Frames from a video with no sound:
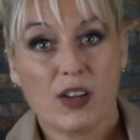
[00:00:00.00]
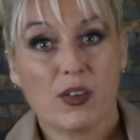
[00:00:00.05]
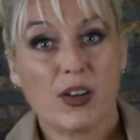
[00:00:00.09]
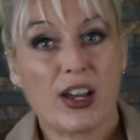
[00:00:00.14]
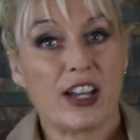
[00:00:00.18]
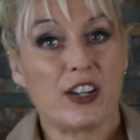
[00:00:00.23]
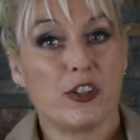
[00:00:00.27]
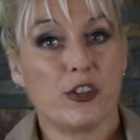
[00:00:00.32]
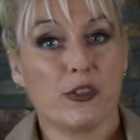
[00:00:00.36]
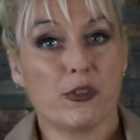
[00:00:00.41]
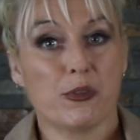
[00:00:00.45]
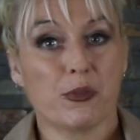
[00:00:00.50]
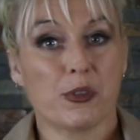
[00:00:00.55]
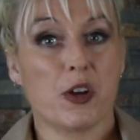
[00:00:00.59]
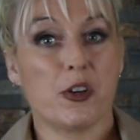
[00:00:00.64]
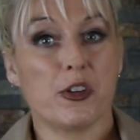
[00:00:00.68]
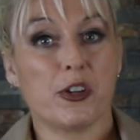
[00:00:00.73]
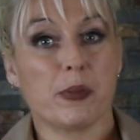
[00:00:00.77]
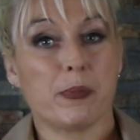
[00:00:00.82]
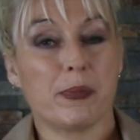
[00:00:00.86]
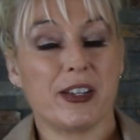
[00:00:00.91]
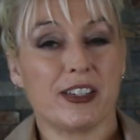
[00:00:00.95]
as you
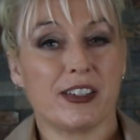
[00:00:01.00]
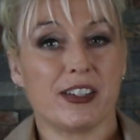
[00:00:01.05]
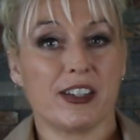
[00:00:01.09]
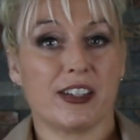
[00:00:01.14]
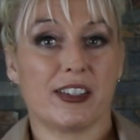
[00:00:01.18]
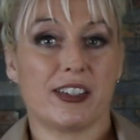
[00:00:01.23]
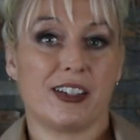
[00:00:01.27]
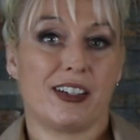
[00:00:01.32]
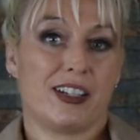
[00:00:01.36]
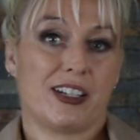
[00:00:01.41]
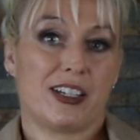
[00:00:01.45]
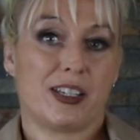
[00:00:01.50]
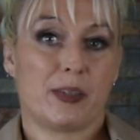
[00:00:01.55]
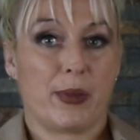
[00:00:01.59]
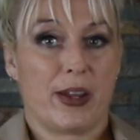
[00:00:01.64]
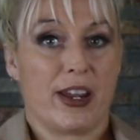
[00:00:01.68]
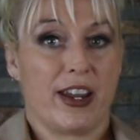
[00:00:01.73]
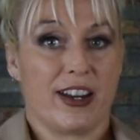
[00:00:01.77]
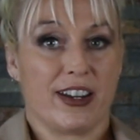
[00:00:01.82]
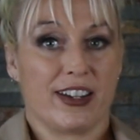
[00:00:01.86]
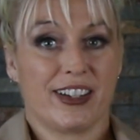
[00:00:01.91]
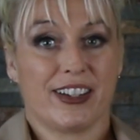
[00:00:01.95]
grow your business and
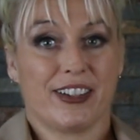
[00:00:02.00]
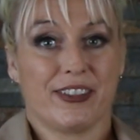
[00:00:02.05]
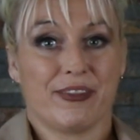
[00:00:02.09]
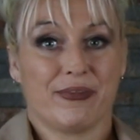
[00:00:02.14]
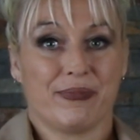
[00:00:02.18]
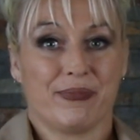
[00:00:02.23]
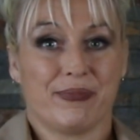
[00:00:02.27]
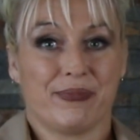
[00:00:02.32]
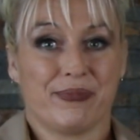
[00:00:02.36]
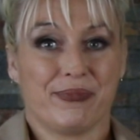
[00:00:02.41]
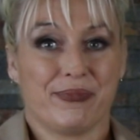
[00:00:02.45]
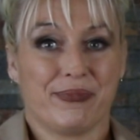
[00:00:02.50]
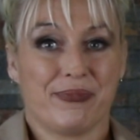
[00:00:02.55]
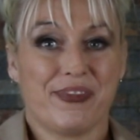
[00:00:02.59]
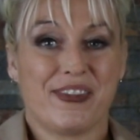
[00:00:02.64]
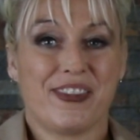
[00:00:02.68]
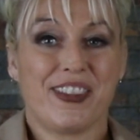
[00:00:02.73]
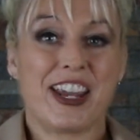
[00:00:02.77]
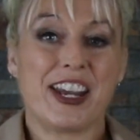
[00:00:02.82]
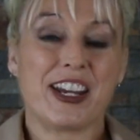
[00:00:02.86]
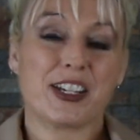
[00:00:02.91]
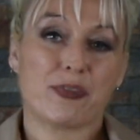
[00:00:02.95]
expand.
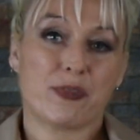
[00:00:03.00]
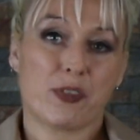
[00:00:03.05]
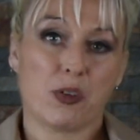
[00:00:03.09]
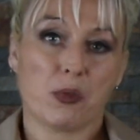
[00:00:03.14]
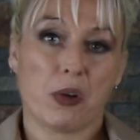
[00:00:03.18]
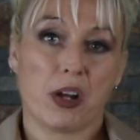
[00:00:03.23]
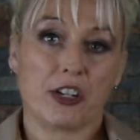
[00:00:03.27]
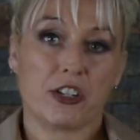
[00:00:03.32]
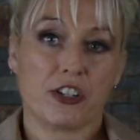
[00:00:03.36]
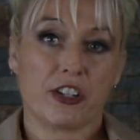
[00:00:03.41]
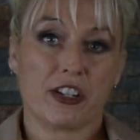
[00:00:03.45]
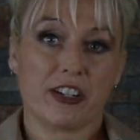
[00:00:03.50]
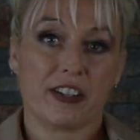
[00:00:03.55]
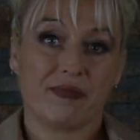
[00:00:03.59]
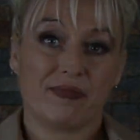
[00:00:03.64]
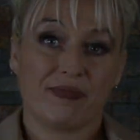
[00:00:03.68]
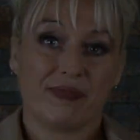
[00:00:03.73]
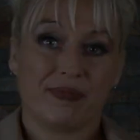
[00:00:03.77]
Thanks for watching.